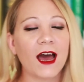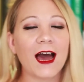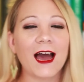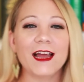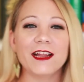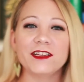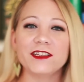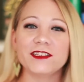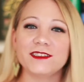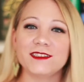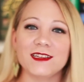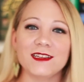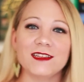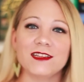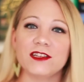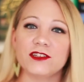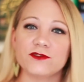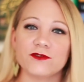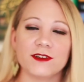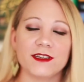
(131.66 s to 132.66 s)
I just
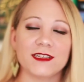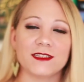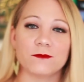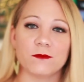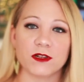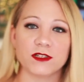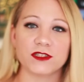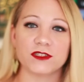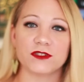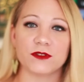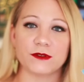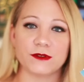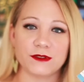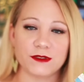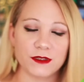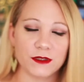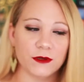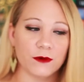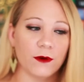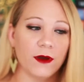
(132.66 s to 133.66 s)
didn't enjoy it as much as those
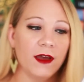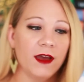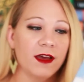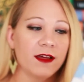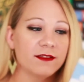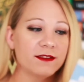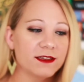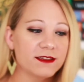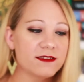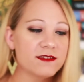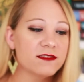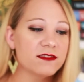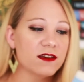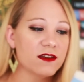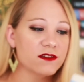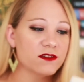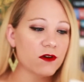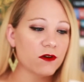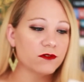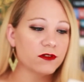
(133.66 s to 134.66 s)
two. This is
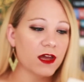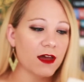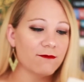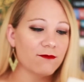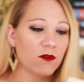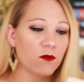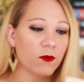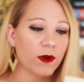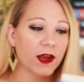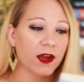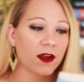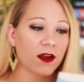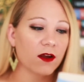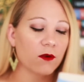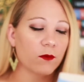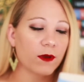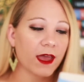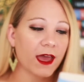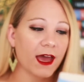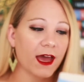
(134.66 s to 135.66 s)
an adult novel
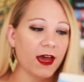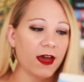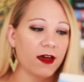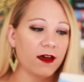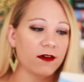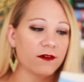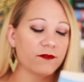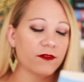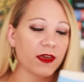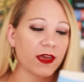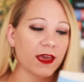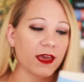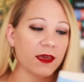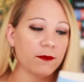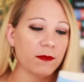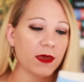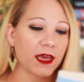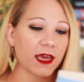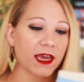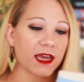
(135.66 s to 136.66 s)
where we have
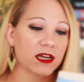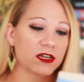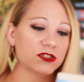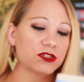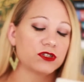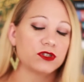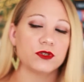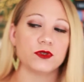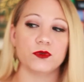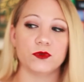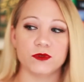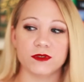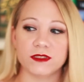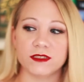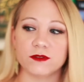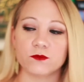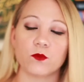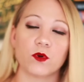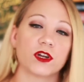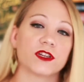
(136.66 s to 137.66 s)
a main character
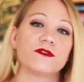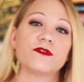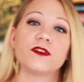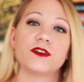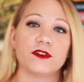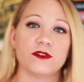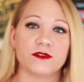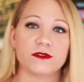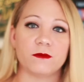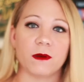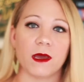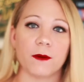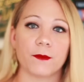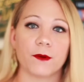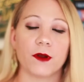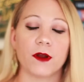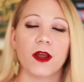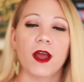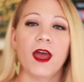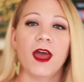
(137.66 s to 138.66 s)
who works for a
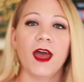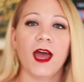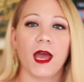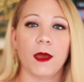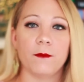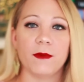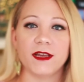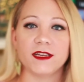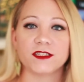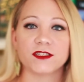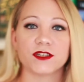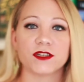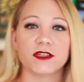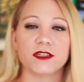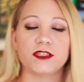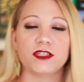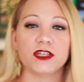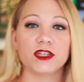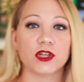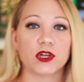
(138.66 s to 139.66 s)
newspaper, and
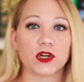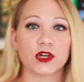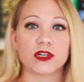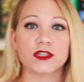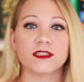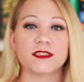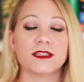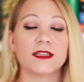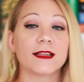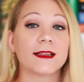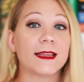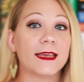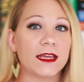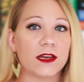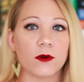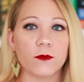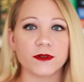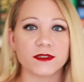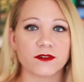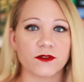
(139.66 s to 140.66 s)
basically she learns the
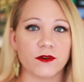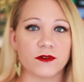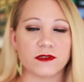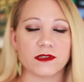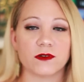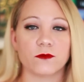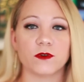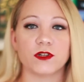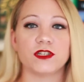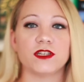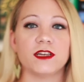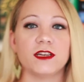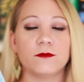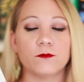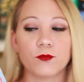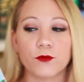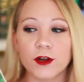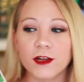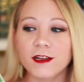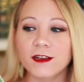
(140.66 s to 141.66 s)
Lido is closing, which
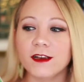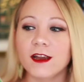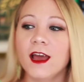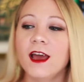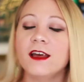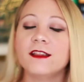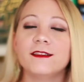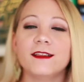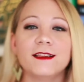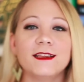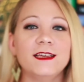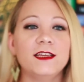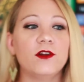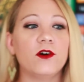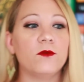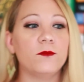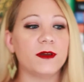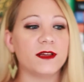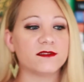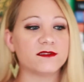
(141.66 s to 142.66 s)
in Britain, the
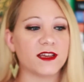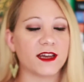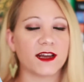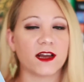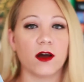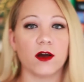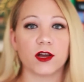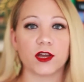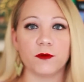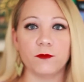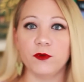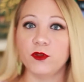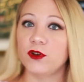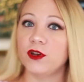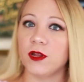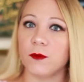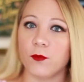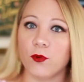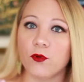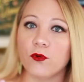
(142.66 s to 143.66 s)
Lido means like a
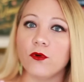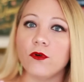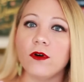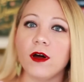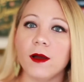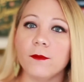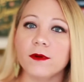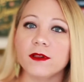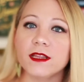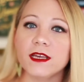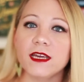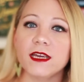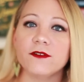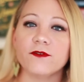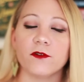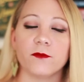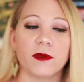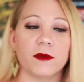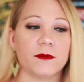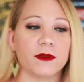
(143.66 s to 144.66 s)
community pool, I
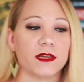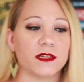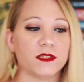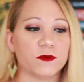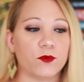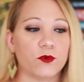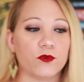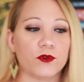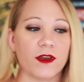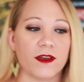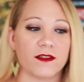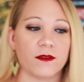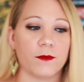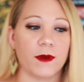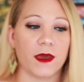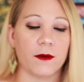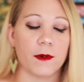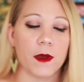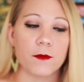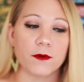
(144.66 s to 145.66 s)
believe, or maybe it's a pool you have to
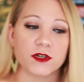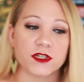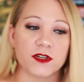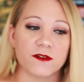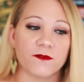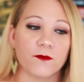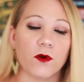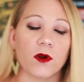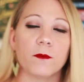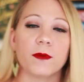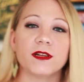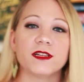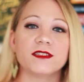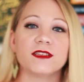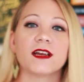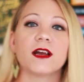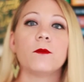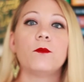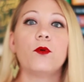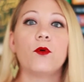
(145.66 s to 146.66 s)
pay a membership for, but
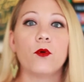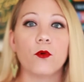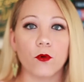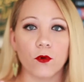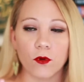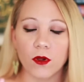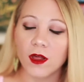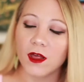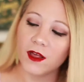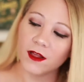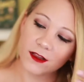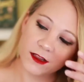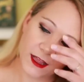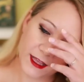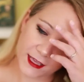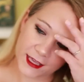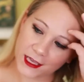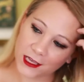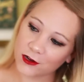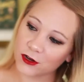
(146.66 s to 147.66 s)
it's like a pool.
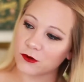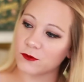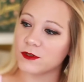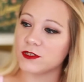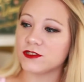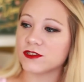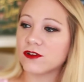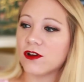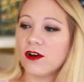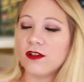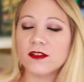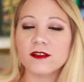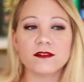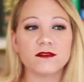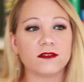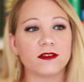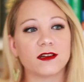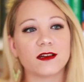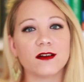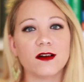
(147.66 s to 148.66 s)
Like here, we just call
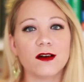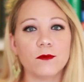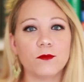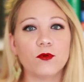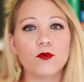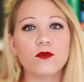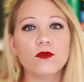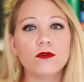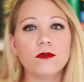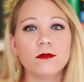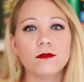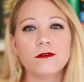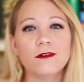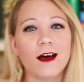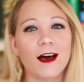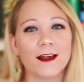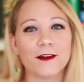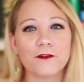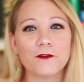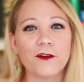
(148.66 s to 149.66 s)
it like a pool.
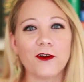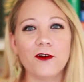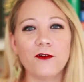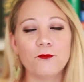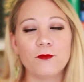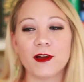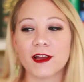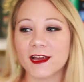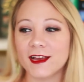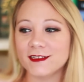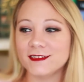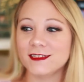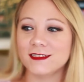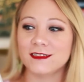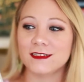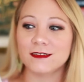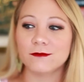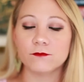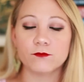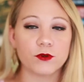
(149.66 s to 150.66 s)
I don't know, but I guess
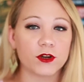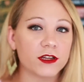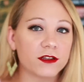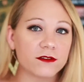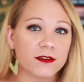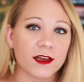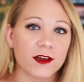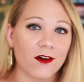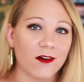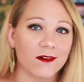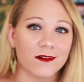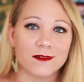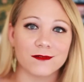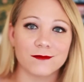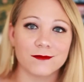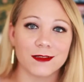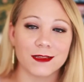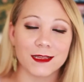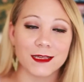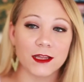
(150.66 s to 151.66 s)
in Britain they call it
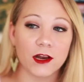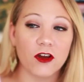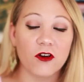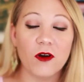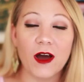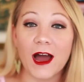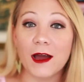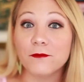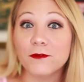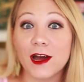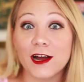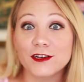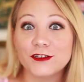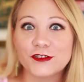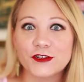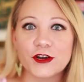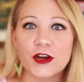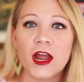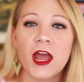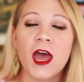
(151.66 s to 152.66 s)
the Lido. I'm not
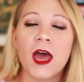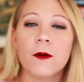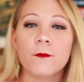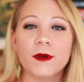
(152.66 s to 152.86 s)
sure.